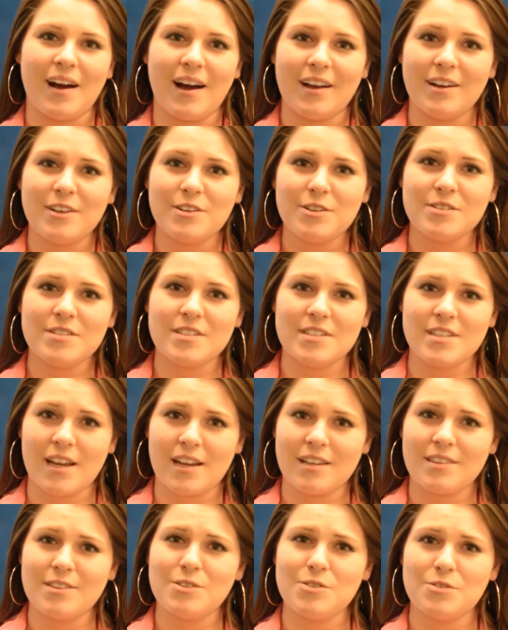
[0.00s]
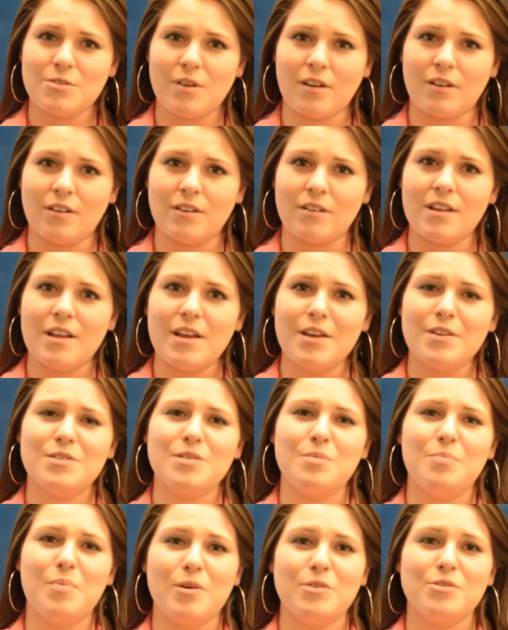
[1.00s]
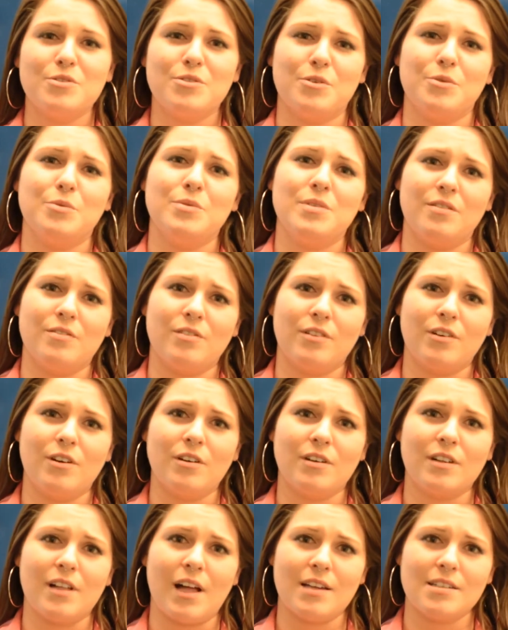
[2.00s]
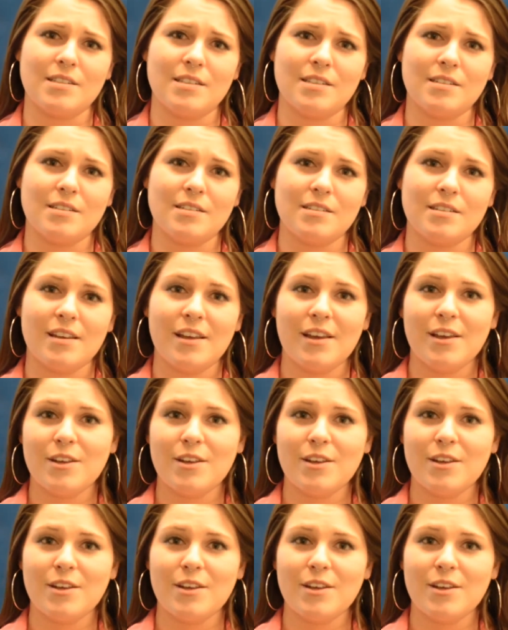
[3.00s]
I understand the struggle to push through difficult classes,